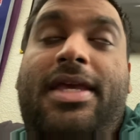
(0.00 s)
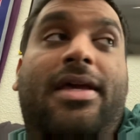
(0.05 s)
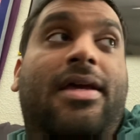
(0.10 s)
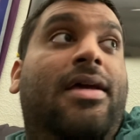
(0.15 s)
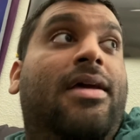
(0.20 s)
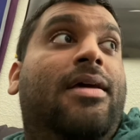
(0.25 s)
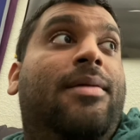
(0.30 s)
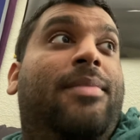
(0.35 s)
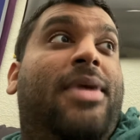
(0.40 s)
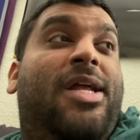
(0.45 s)

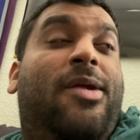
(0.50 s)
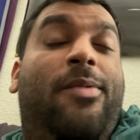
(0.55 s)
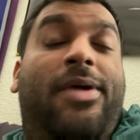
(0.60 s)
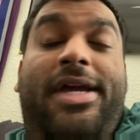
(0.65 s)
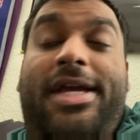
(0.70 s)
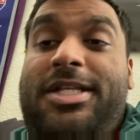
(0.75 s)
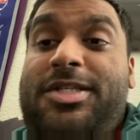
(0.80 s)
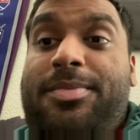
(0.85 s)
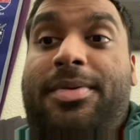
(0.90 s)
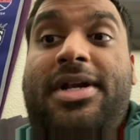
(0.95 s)
By the way,
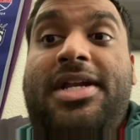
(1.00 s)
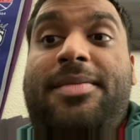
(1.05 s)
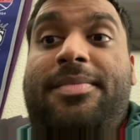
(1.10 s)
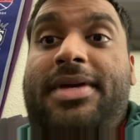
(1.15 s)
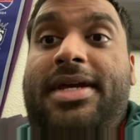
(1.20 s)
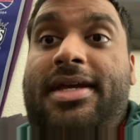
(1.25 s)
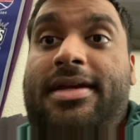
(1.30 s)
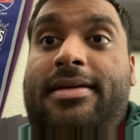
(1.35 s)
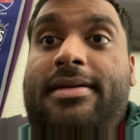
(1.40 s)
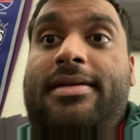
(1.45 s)
it's pretty
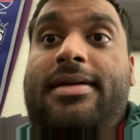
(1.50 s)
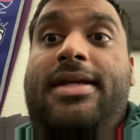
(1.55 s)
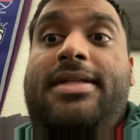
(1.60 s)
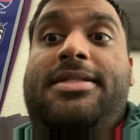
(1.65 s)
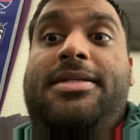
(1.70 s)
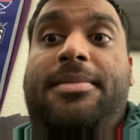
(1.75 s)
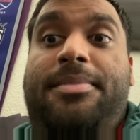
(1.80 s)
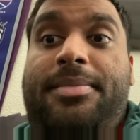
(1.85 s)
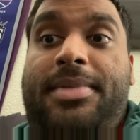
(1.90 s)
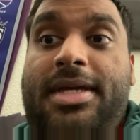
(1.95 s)
big. It's
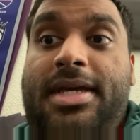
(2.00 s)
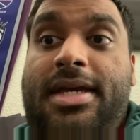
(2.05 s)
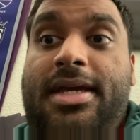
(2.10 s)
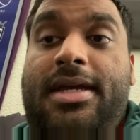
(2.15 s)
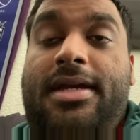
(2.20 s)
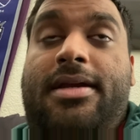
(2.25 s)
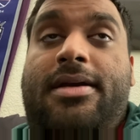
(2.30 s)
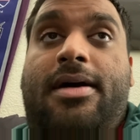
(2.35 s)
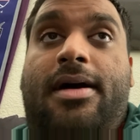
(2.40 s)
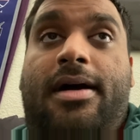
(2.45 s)
a
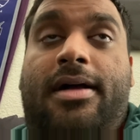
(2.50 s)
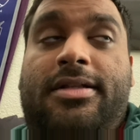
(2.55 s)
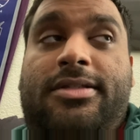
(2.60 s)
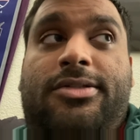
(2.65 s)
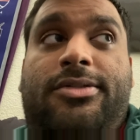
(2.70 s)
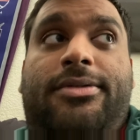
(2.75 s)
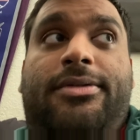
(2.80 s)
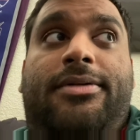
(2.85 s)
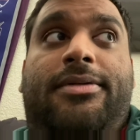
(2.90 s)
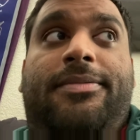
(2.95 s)
big
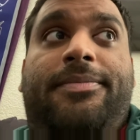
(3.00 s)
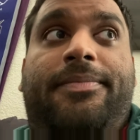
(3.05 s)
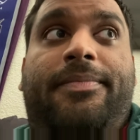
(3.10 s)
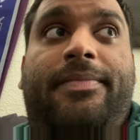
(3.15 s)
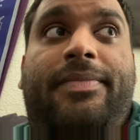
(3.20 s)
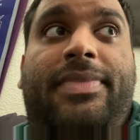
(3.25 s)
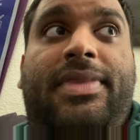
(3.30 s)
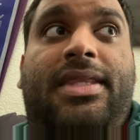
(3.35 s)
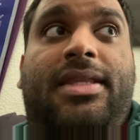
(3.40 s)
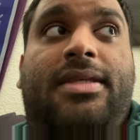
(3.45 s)
console.
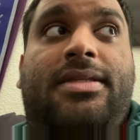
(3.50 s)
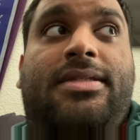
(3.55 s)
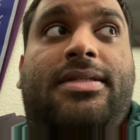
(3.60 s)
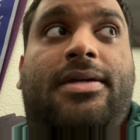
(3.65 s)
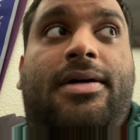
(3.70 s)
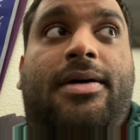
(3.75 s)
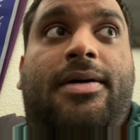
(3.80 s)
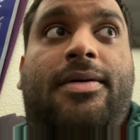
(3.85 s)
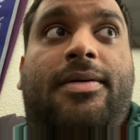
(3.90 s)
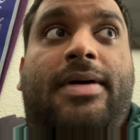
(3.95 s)

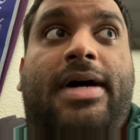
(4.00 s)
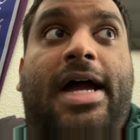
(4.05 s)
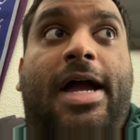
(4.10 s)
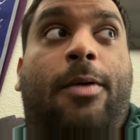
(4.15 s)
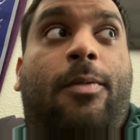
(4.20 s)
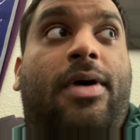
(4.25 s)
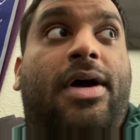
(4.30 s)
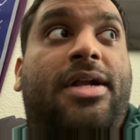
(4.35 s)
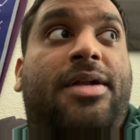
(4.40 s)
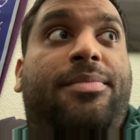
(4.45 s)
So I
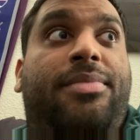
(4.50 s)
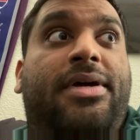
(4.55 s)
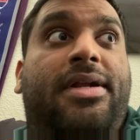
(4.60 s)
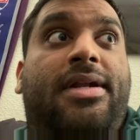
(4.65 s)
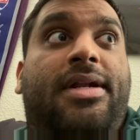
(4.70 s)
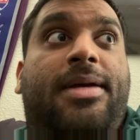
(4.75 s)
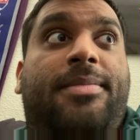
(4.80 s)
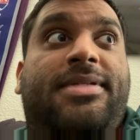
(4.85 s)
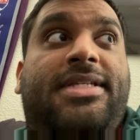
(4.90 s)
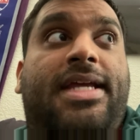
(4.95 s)
wanted to put it
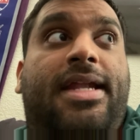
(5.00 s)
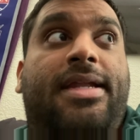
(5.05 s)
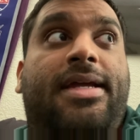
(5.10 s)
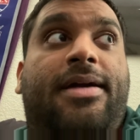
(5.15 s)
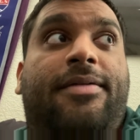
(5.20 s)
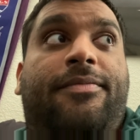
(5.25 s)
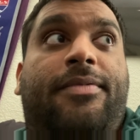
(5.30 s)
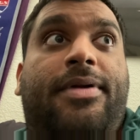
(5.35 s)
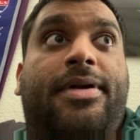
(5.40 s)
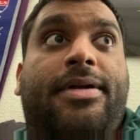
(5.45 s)
up standing
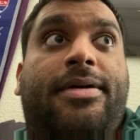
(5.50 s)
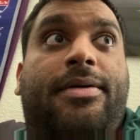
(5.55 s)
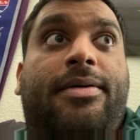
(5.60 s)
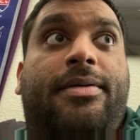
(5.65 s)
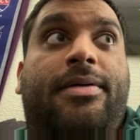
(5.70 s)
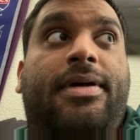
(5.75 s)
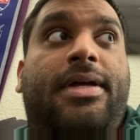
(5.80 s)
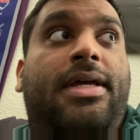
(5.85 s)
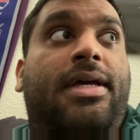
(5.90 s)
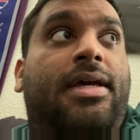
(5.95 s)
up
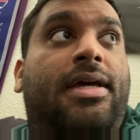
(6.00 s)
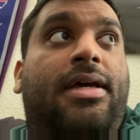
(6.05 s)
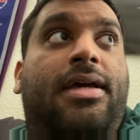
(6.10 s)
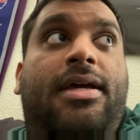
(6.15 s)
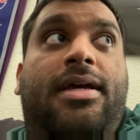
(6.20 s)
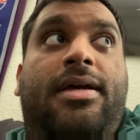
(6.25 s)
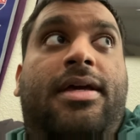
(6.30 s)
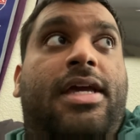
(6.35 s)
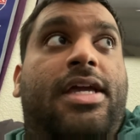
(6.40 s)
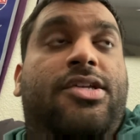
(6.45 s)
vertical.
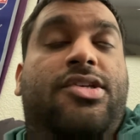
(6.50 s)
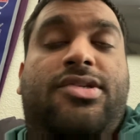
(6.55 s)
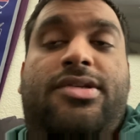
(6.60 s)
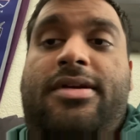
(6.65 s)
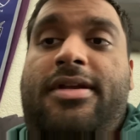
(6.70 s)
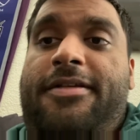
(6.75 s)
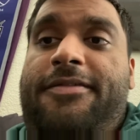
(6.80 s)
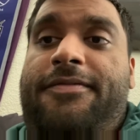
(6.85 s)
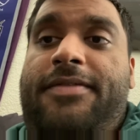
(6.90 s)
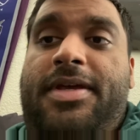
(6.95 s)
It just
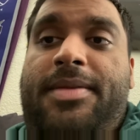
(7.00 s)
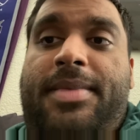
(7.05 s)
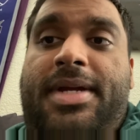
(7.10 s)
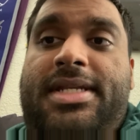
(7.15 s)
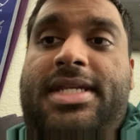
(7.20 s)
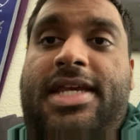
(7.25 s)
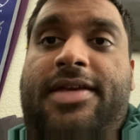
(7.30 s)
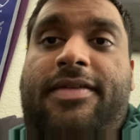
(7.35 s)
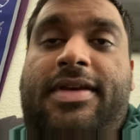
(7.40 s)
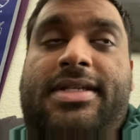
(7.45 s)
couldn't fit in my
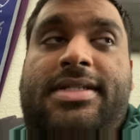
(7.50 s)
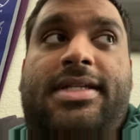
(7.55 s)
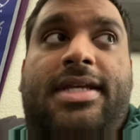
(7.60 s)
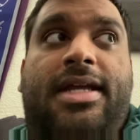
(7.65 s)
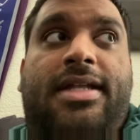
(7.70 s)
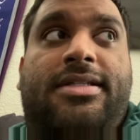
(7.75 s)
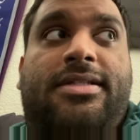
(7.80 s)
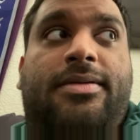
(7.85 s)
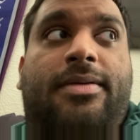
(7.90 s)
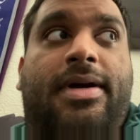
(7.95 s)
TV
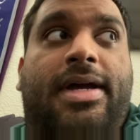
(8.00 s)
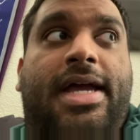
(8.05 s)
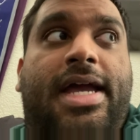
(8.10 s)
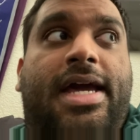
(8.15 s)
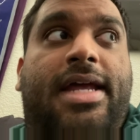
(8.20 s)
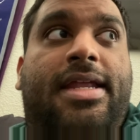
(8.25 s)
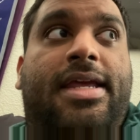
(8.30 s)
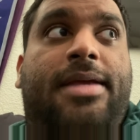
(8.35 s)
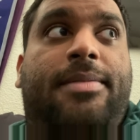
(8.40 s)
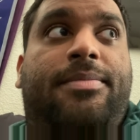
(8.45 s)
stand. So I had
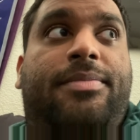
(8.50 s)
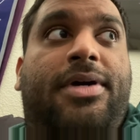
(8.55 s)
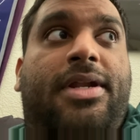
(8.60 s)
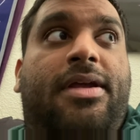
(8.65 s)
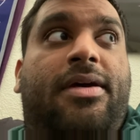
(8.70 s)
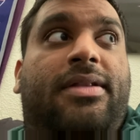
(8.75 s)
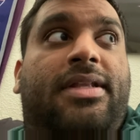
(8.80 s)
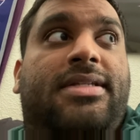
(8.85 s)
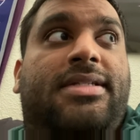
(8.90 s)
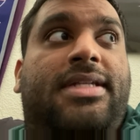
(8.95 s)
it, put it
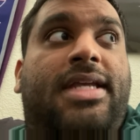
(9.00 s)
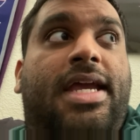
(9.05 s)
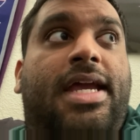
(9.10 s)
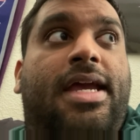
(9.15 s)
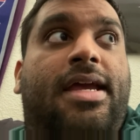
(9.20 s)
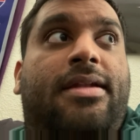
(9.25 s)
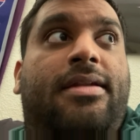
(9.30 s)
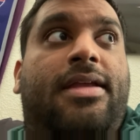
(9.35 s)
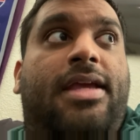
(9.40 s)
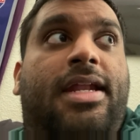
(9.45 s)
on the
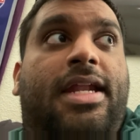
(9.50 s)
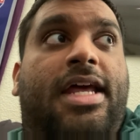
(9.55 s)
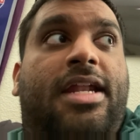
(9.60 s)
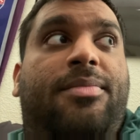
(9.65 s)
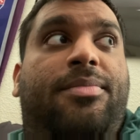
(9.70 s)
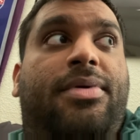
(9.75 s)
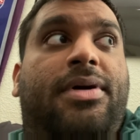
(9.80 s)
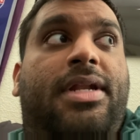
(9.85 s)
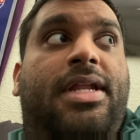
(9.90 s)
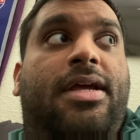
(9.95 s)
stand, and I had to
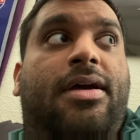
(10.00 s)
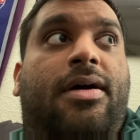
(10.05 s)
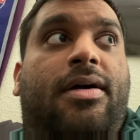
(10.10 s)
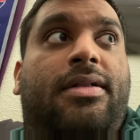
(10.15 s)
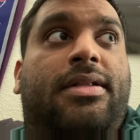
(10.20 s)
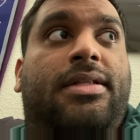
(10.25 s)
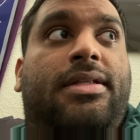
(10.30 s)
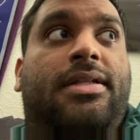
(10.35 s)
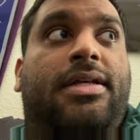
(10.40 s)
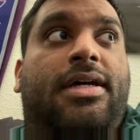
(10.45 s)
put it
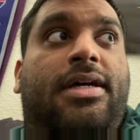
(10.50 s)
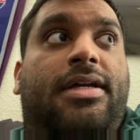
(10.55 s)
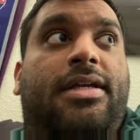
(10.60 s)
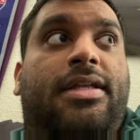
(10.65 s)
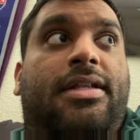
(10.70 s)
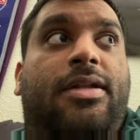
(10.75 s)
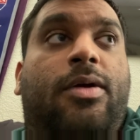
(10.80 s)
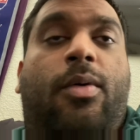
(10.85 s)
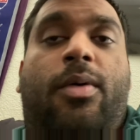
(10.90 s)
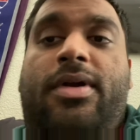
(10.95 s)
on
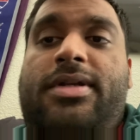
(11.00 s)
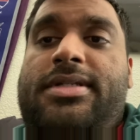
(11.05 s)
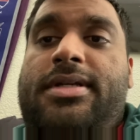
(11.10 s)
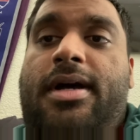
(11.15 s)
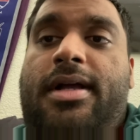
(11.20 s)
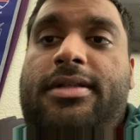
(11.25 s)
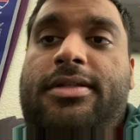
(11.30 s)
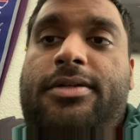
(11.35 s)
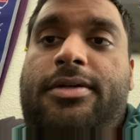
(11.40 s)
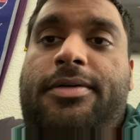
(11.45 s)
in
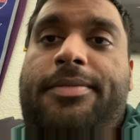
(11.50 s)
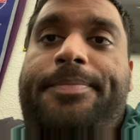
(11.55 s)
horizontal.